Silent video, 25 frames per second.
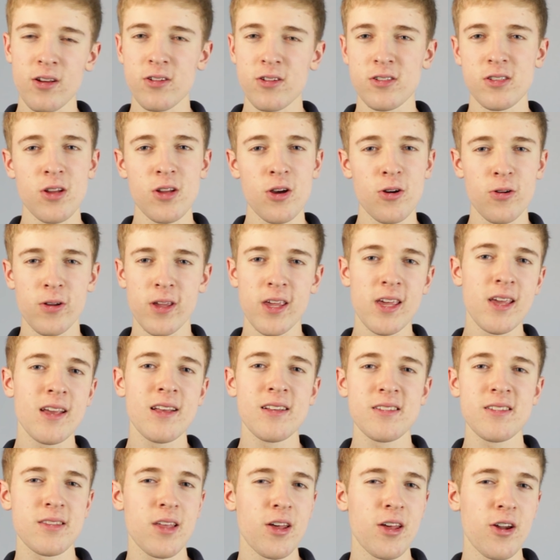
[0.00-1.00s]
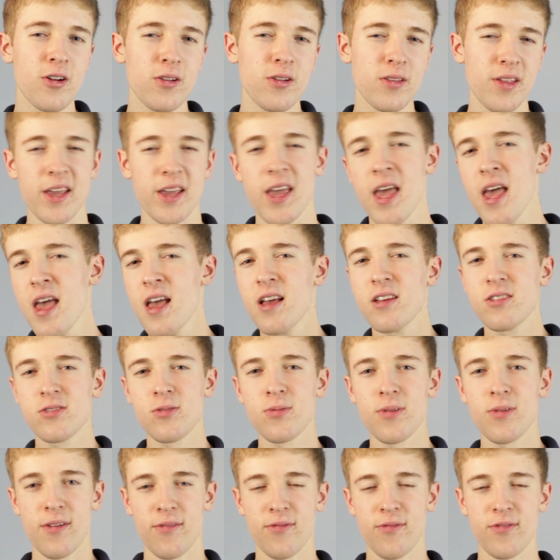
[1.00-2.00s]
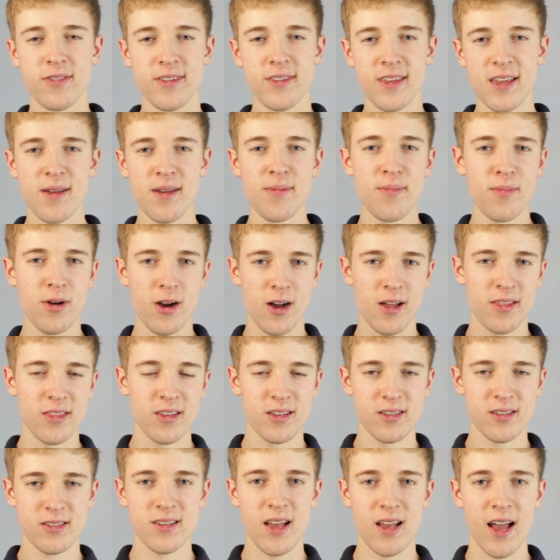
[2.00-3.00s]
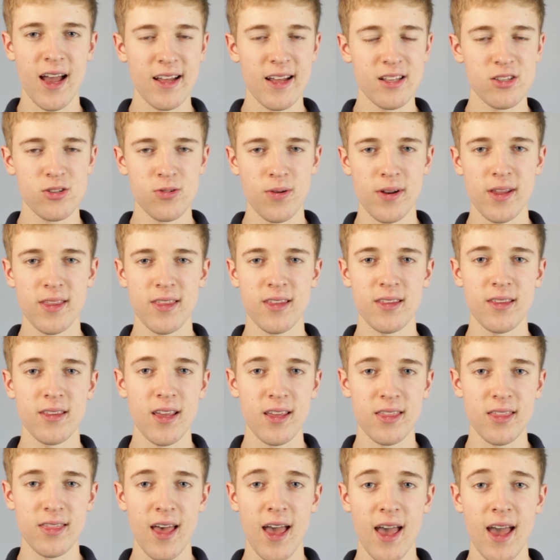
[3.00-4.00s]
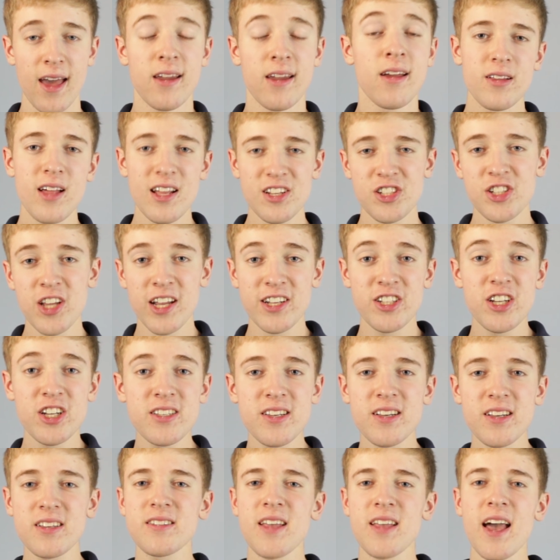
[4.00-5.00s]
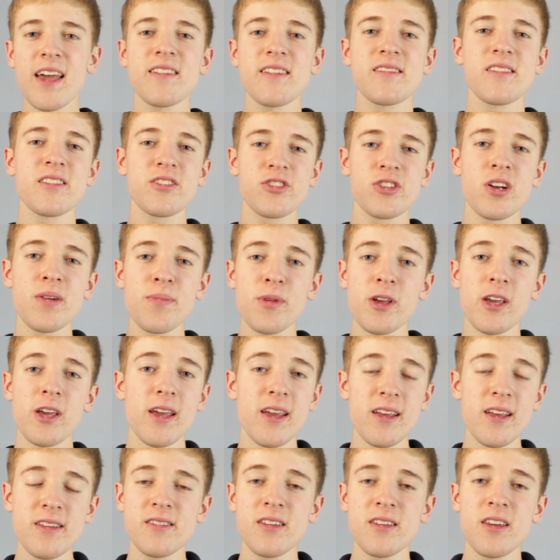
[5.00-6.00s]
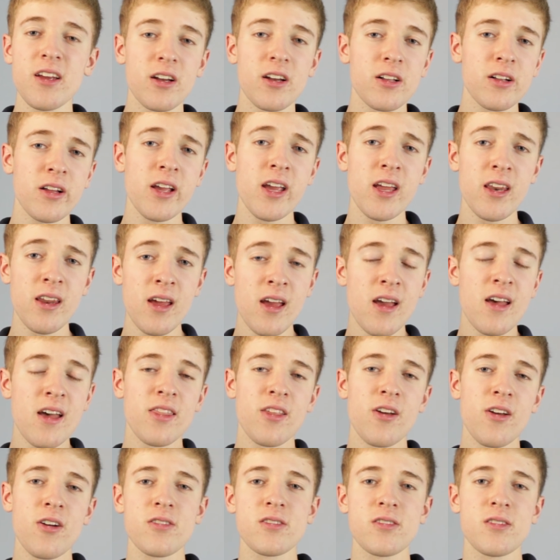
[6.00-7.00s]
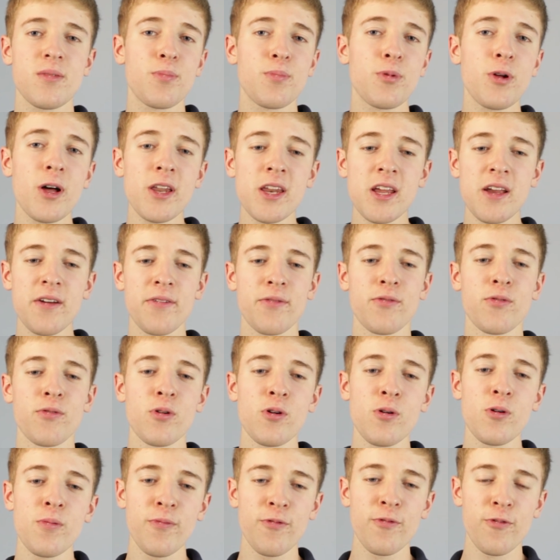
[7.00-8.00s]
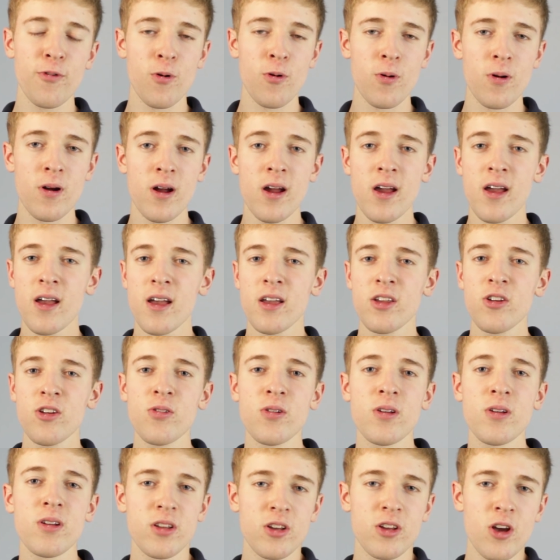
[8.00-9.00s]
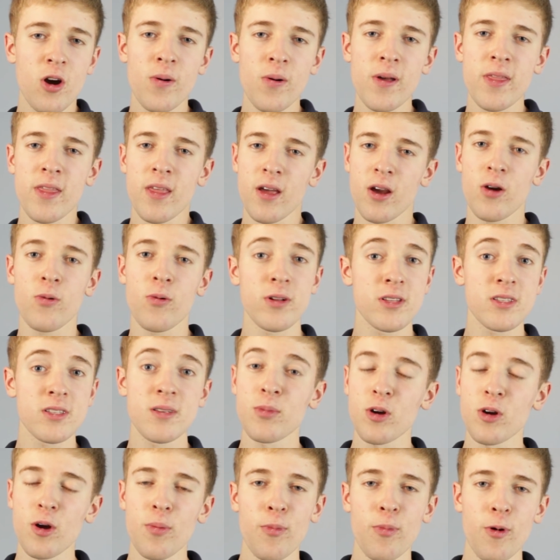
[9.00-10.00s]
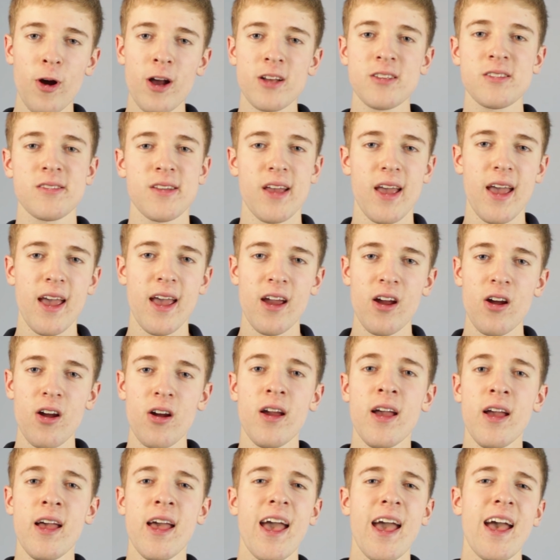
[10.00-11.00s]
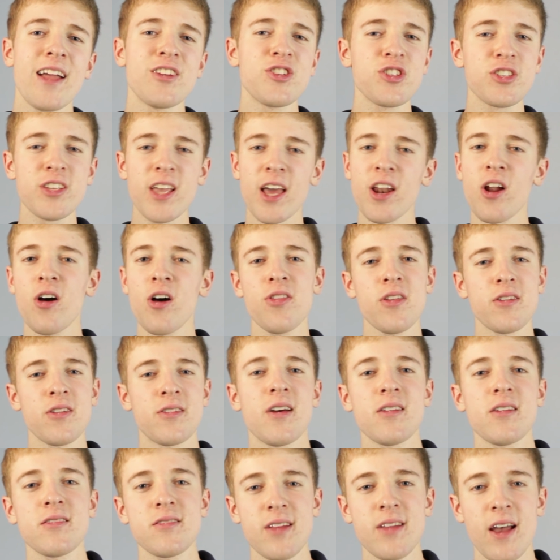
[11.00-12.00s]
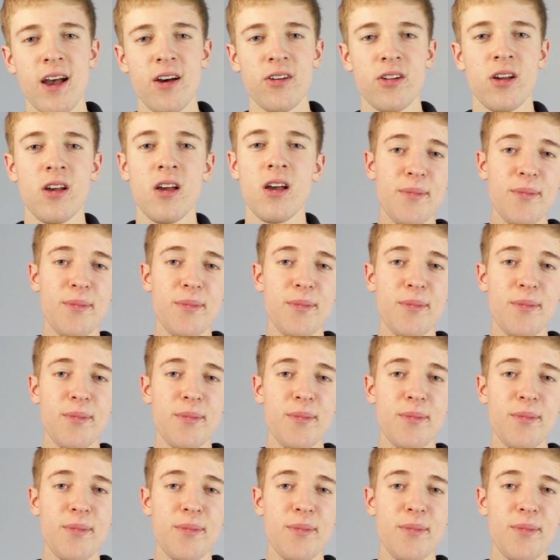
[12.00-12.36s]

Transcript: There's no keys that are like sort of dim on the sides or anything like that. The Logitech G610 is extremely easy to clean. There's plenty of room for you to go in there with some compressed air and just get all the dust out.